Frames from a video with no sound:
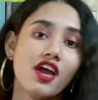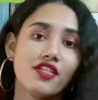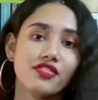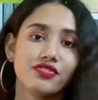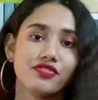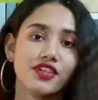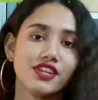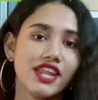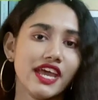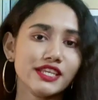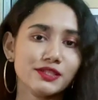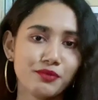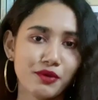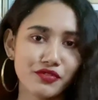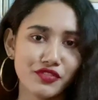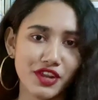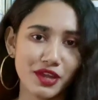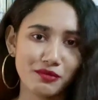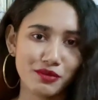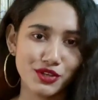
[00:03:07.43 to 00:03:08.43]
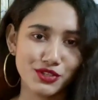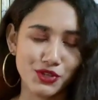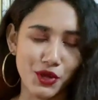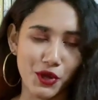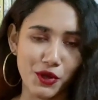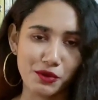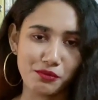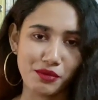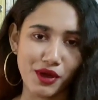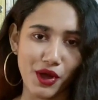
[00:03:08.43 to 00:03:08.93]
The next book that I'm going to talk
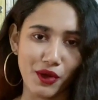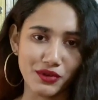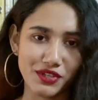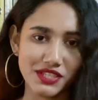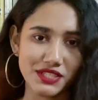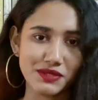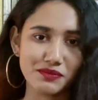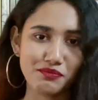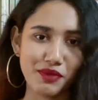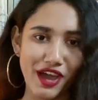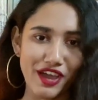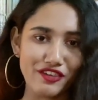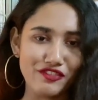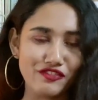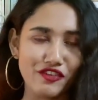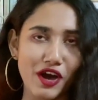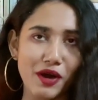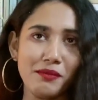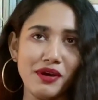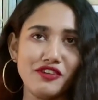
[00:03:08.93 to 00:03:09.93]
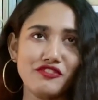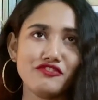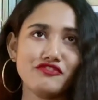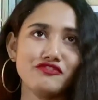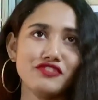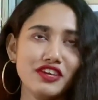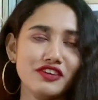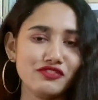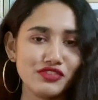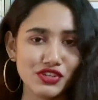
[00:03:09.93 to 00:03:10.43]
about is by far my
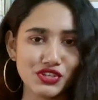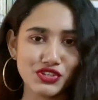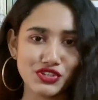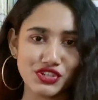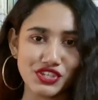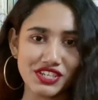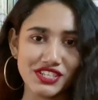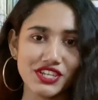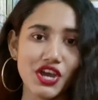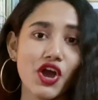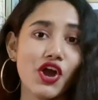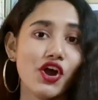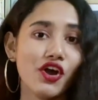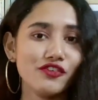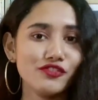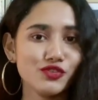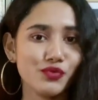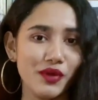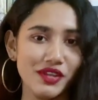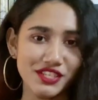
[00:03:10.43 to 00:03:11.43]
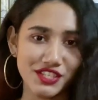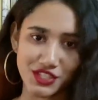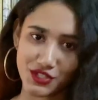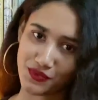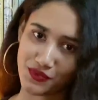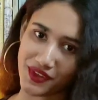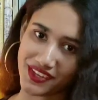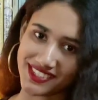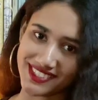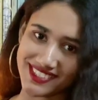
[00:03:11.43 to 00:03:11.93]
favorite read of
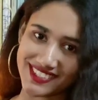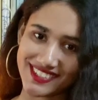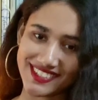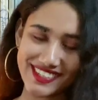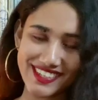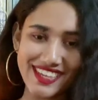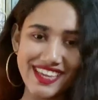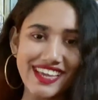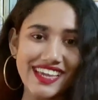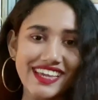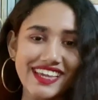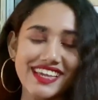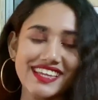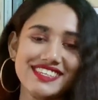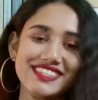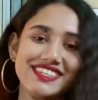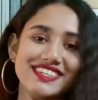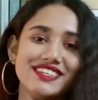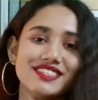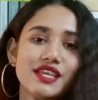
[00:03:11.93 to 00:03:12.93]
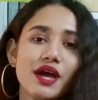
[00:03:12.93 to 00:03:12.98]
2020. It is